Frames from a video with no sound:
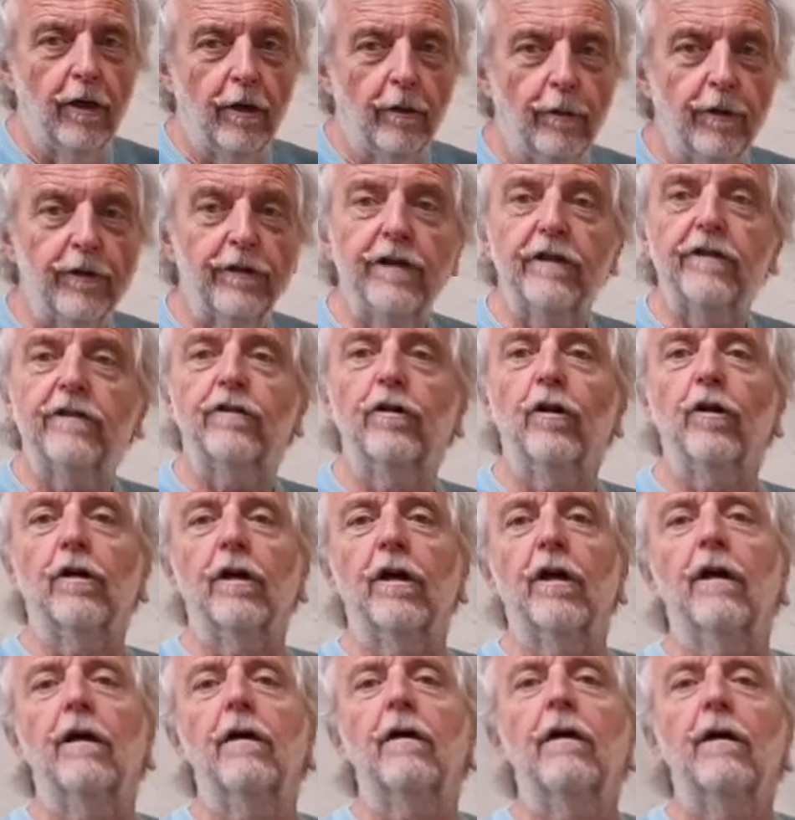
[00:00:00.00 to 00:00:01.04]
With this
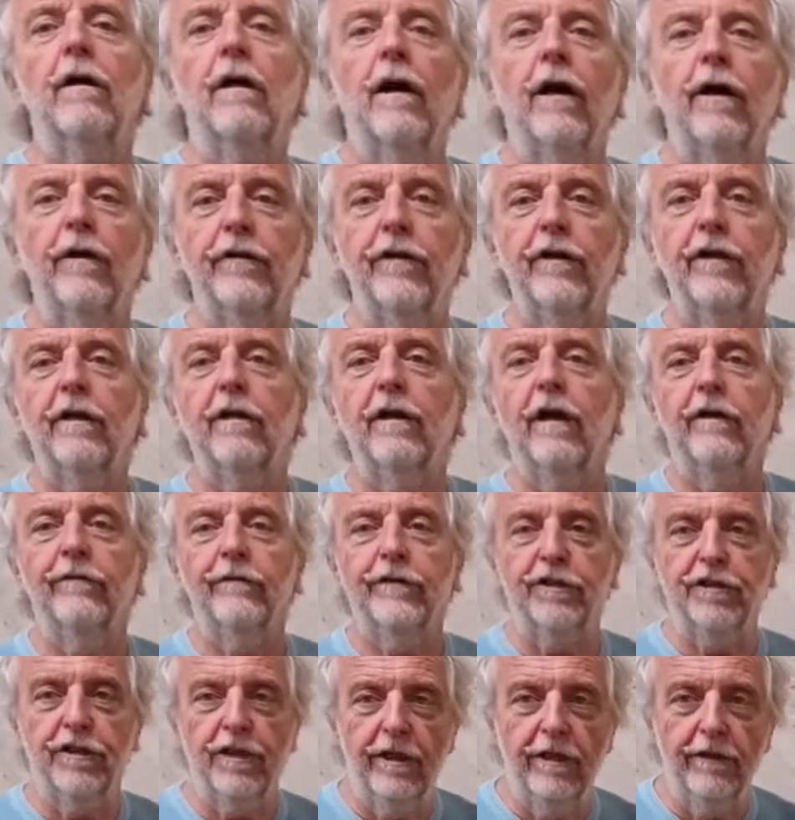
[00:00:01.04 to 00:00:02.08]
cooker, I think I've
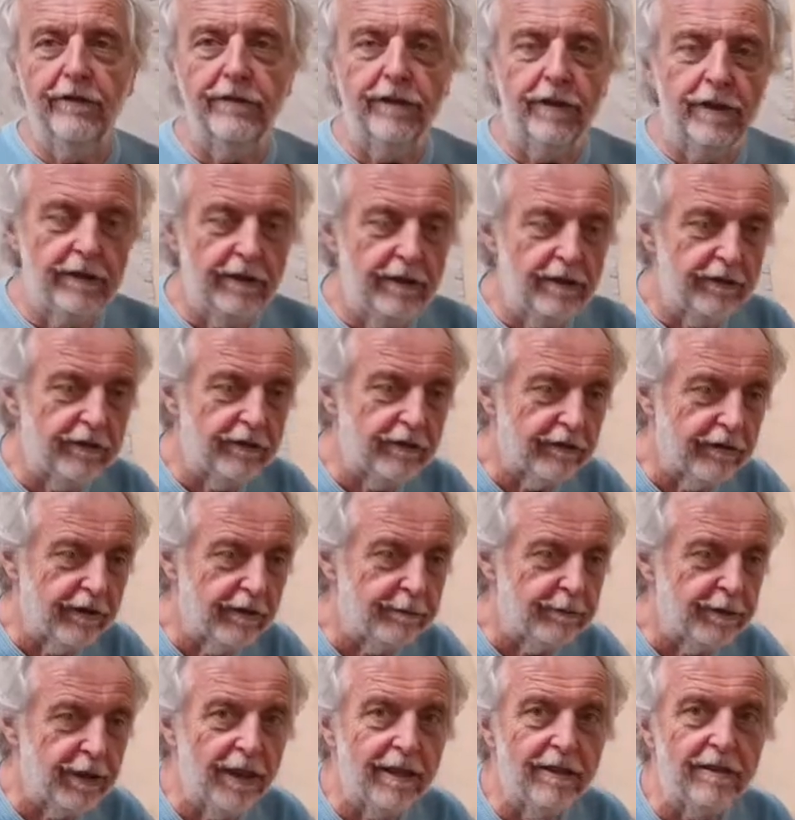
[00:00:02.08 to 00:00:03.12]
achieved these 3
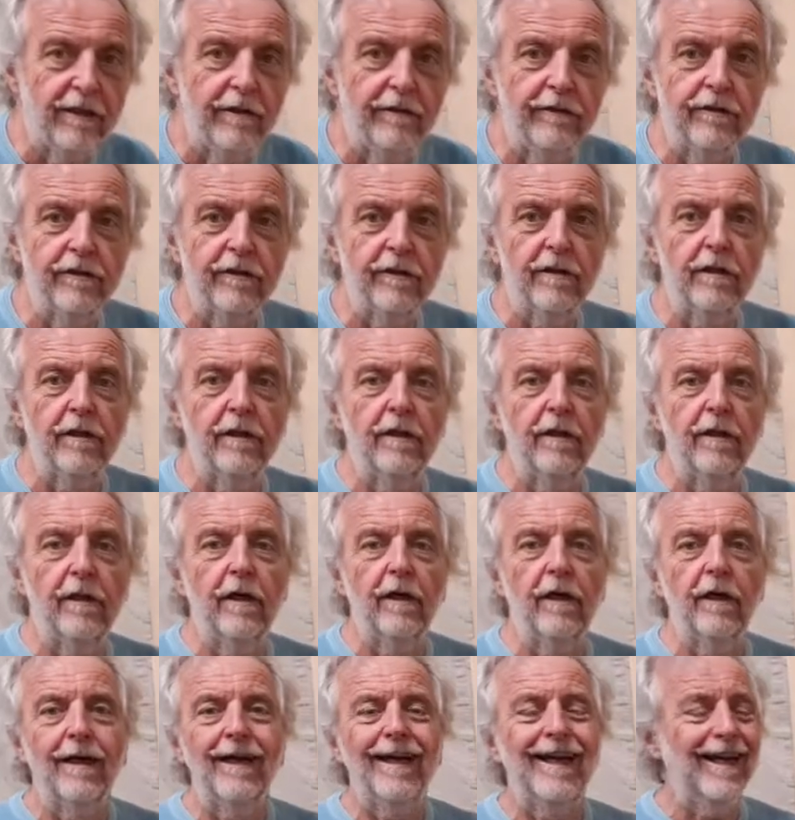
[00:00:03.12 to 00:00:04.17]
objectives.
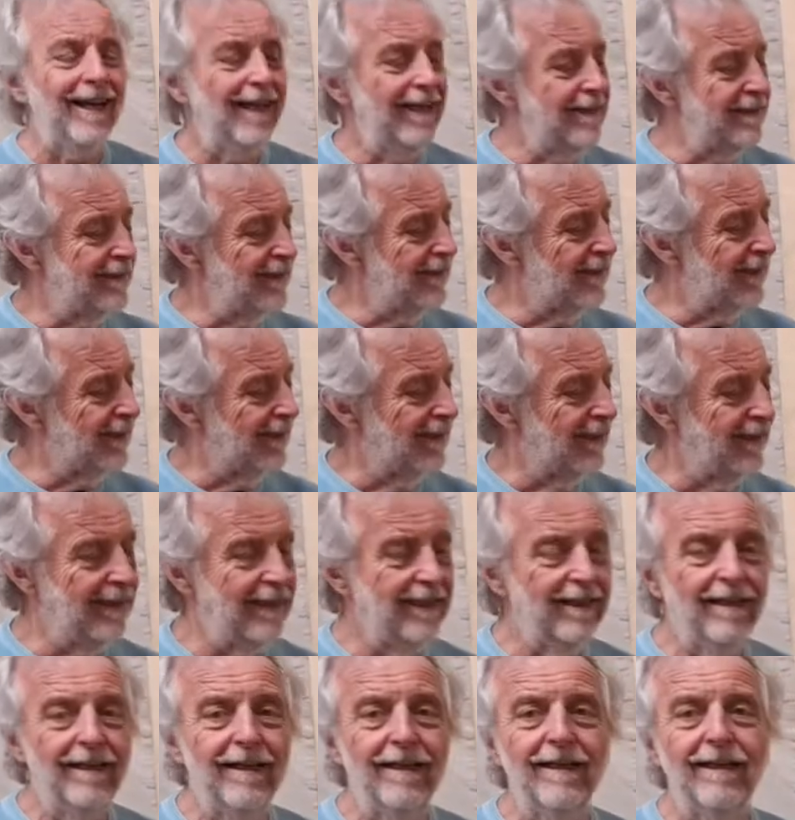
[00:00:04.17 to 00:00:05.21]
Easy to
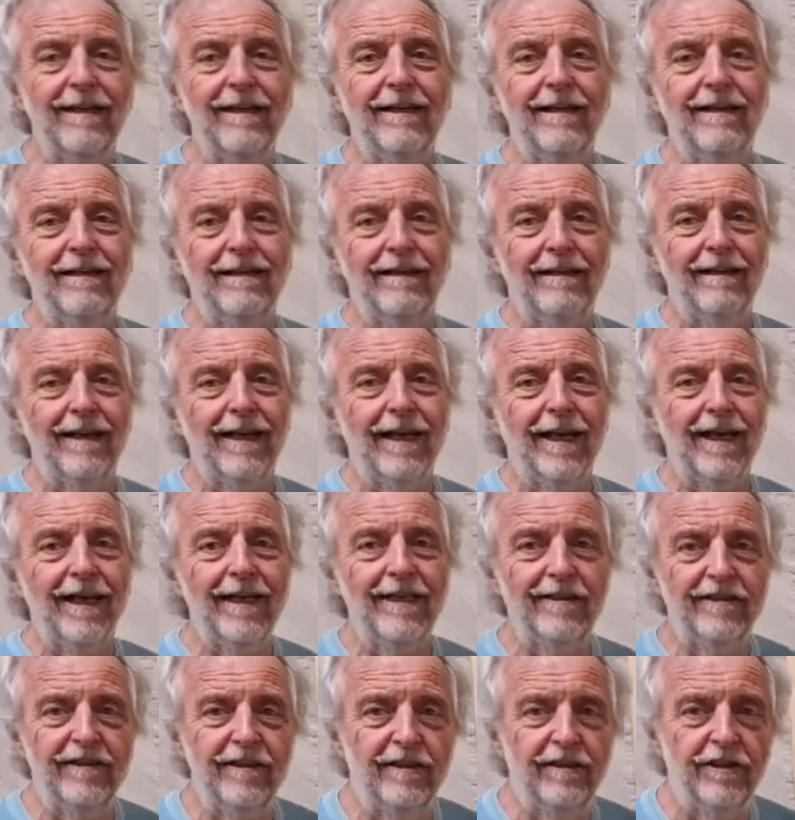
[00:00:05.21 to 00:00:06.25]
clean,
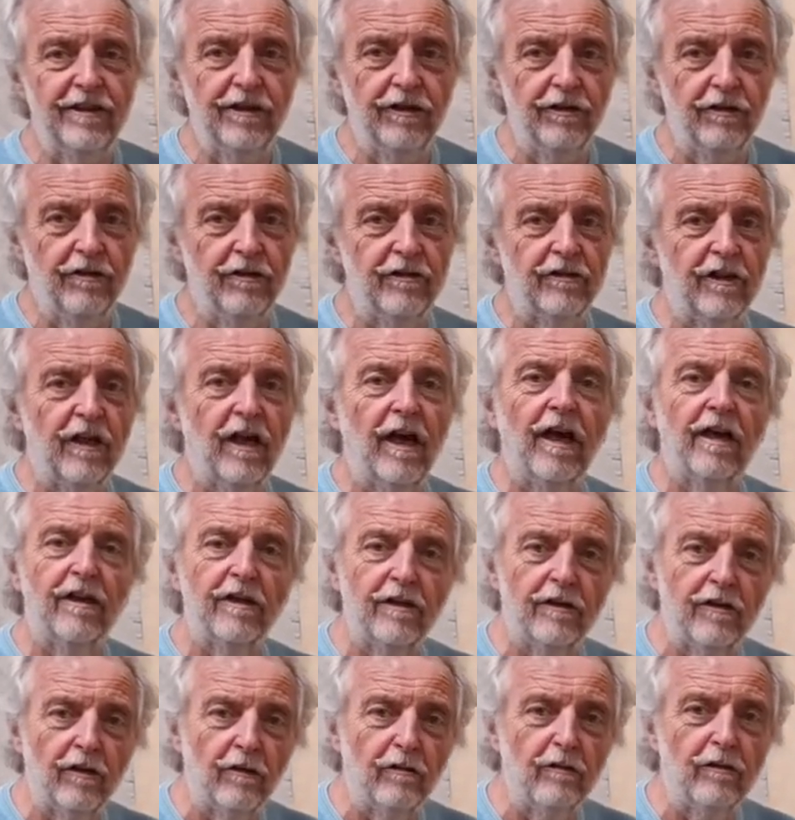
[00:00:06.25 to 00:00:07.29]
easy to use and
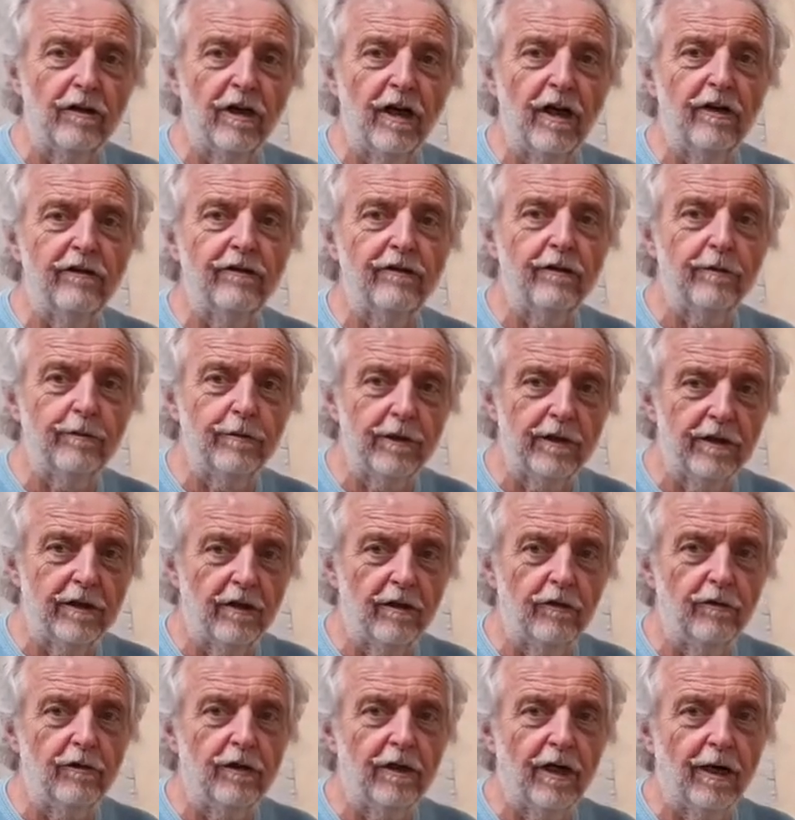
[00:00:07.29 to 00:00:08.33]
a long life with
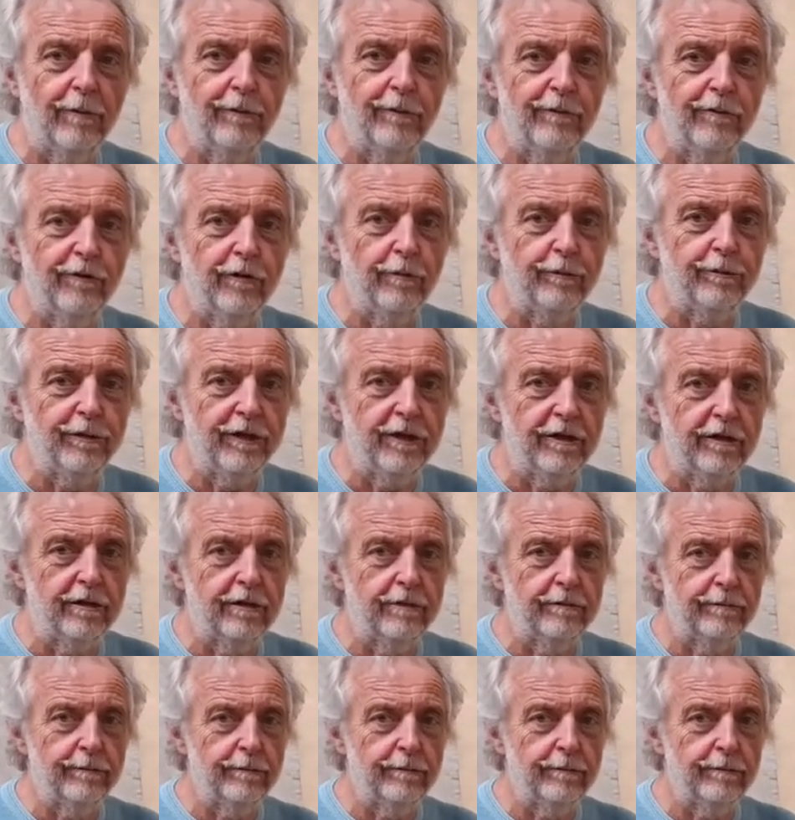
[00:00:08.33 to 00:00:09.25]
low carbon footprint.